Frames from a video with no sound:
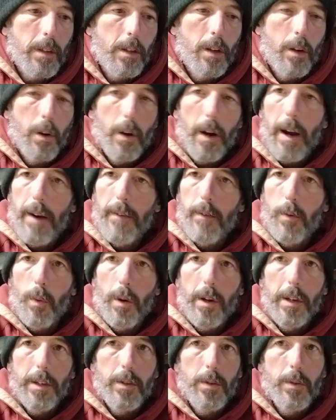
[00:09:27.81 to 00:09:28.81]
you know however
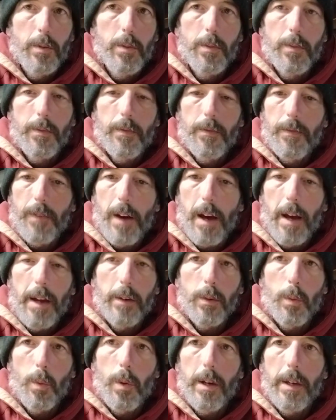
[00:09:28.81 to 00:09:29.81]
way you
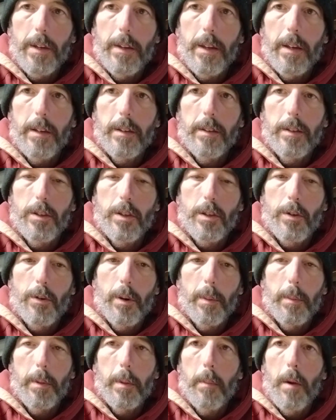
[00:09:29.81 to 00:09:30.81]
find a way that you
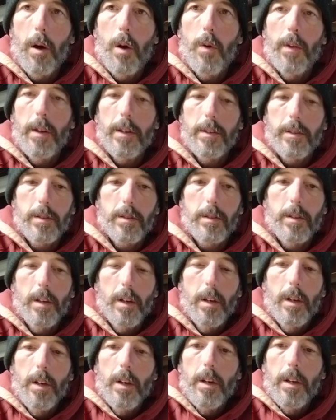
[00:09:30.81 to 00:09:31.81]
grip the bow that's,
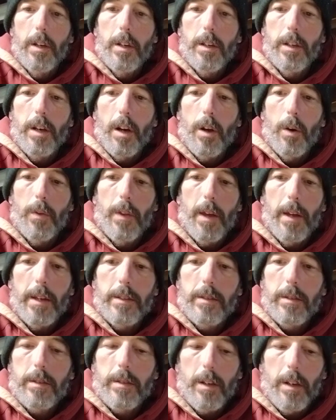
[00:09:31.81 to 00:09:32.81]
you know,
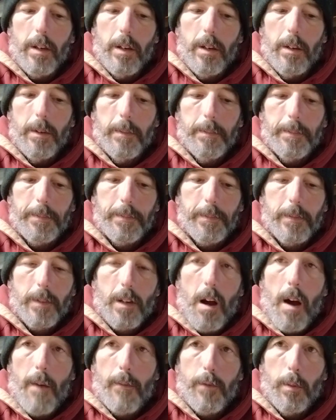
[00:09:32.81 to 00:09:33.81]
that's uh,
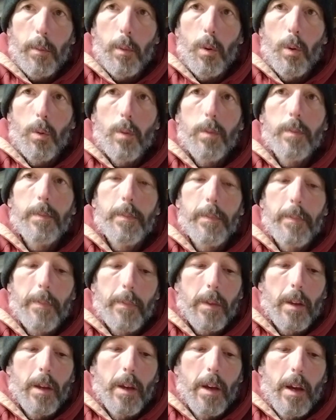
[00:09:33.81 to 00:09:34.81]
comfortable
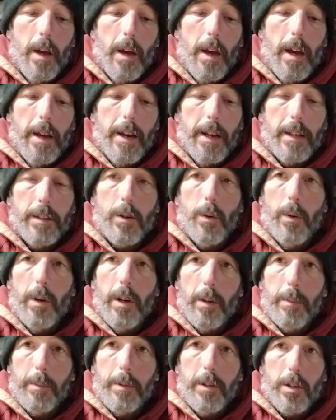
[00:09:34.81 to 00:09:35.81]
and that's going
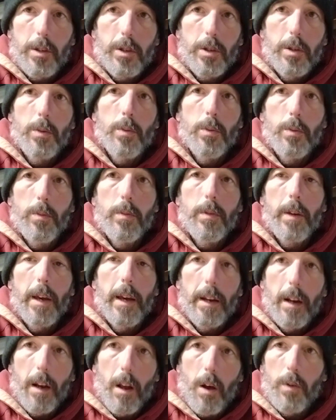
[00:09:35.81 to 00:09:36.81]
to help you shoot
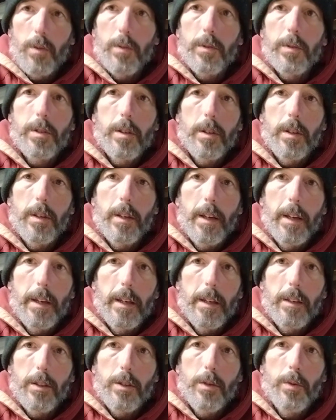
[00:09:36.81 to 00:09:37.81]
and as long as
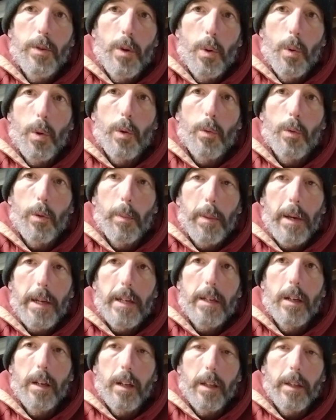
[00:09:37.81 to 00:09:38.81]
it, you do it
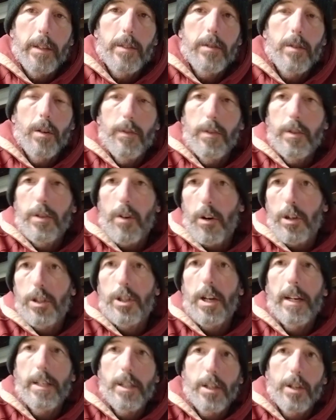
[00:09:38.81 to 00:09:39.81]
repeatedly. So if you start
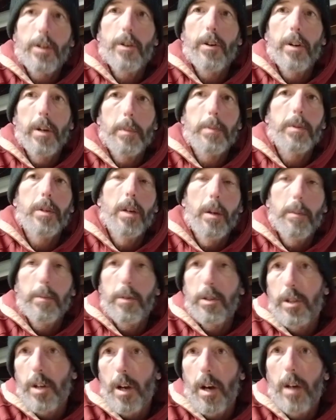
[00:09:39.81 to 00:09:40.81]
changing grips up,
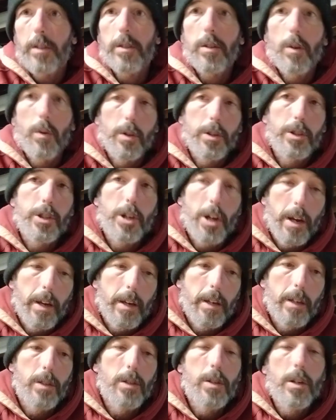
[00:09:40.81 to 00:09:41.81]
your shot's going to
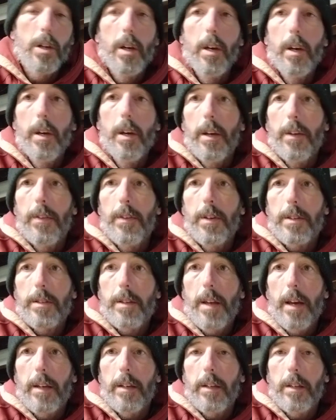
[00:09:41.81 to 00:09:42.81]
change this,
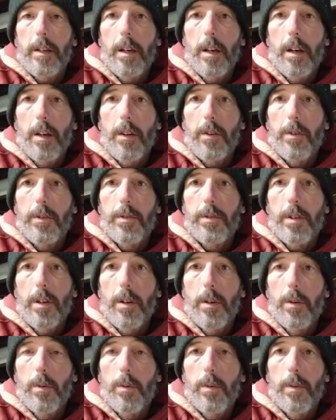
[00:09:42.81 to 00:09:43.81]
that, and the other.
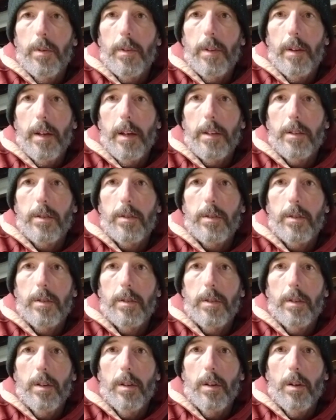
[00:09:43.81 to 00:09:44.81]
So
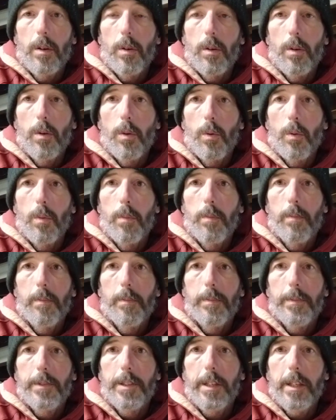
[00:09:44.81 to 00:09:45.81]
that's, you know, a little
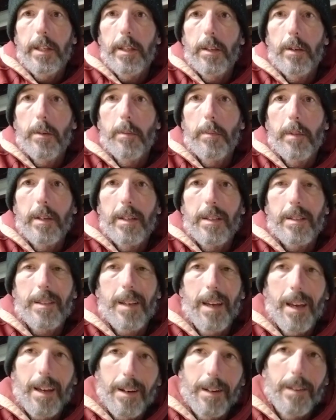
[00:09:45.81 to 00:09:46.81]
tip. And it's
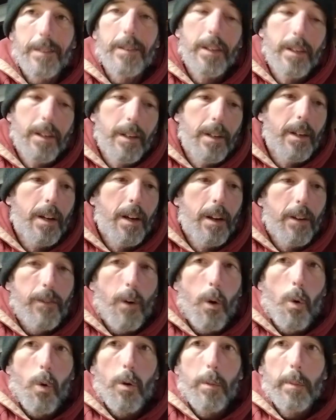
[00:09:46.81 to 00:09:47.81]
kind of,
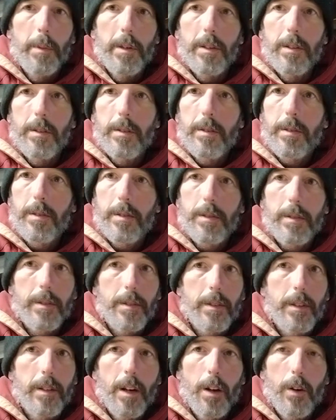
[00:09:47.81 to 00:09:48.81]
form
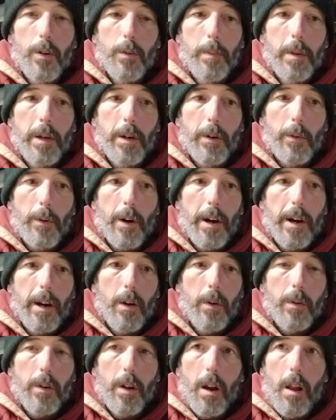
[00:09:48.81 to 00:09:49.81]
is, you know, been
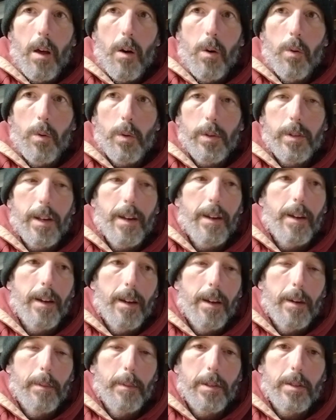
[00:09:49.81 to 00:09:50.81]
around a long
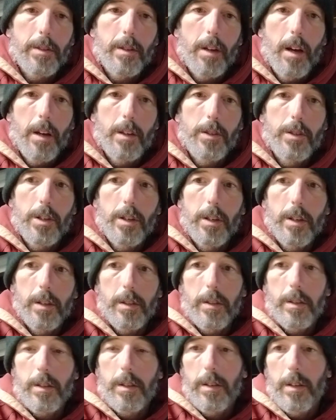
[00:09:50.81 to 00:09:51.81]
time. It's not
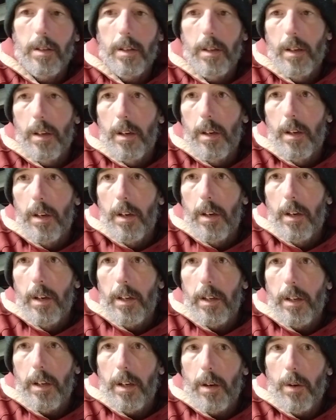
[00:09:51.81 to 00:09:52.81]
just,
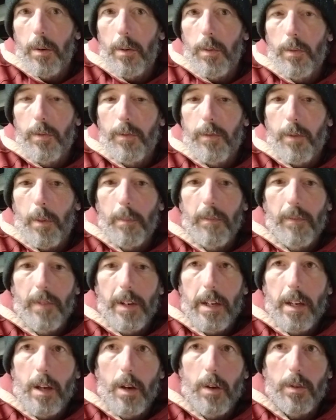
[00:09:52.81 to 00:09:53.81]
you know, from
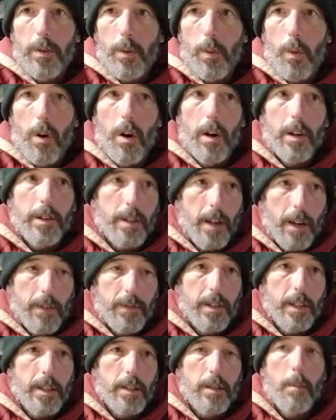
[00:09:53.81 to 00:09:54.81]
videos I watched.
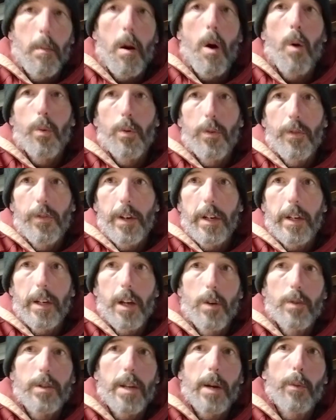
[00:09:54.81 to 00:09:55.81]
I've seen some older
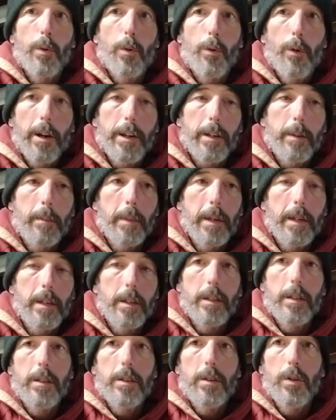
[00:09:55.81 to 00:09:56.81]
videos that were
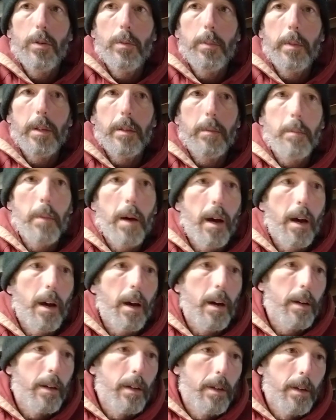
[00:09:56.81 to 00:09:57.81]
recommended to me by